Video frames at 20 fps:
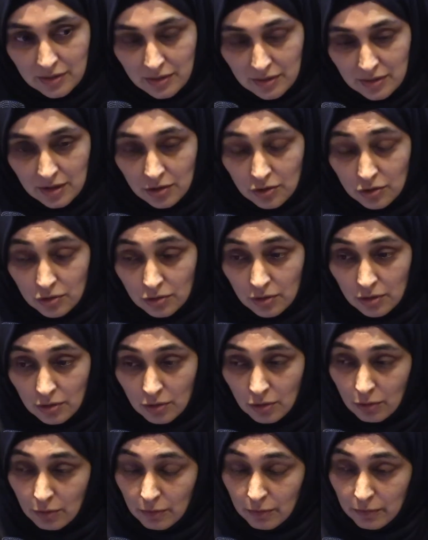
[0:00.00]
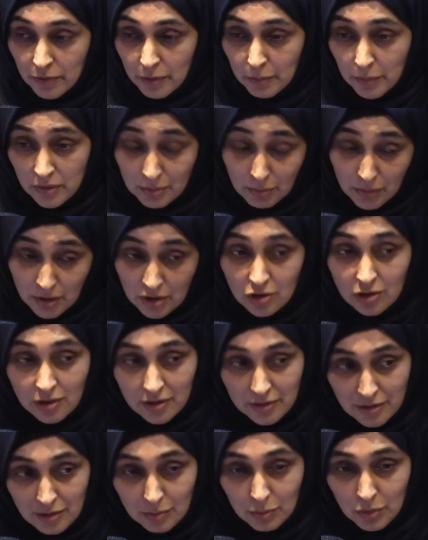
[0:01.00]
etc., of the most
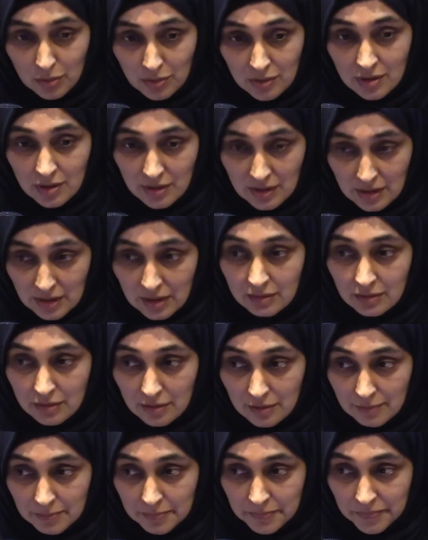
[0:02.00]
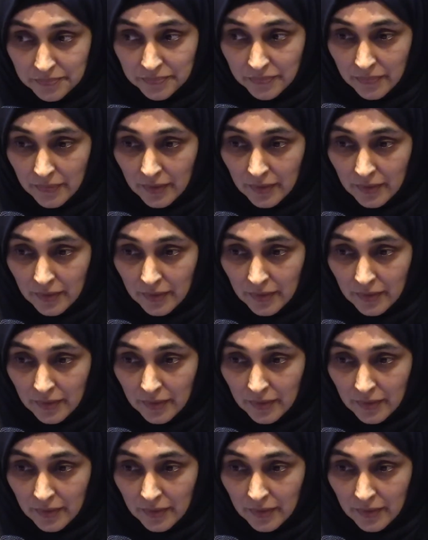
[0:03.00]
marginalised communities in London,